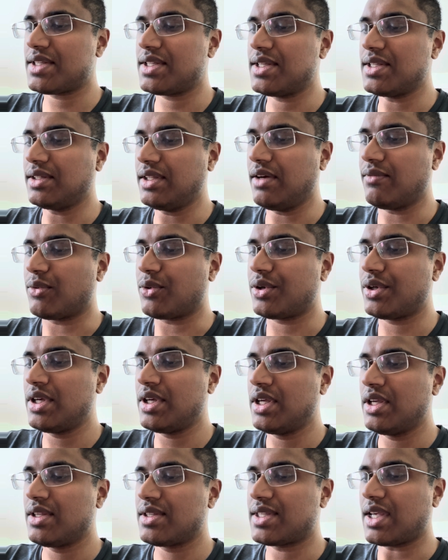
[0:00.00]
and he delivered.
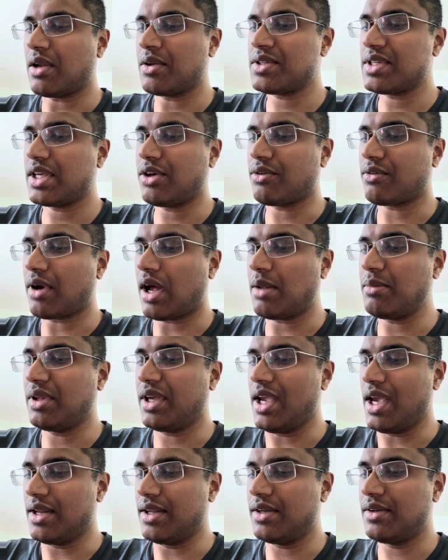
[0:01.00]
Sounds like you're
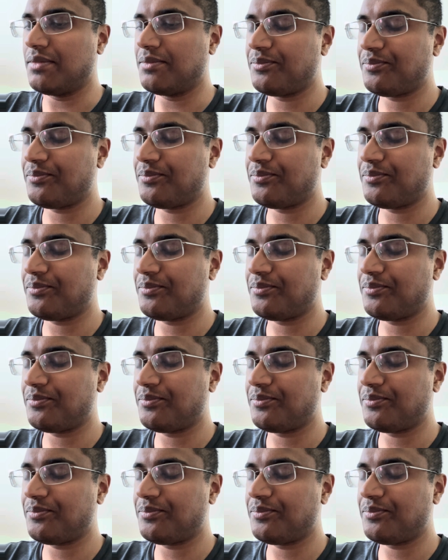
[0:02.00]
obligated.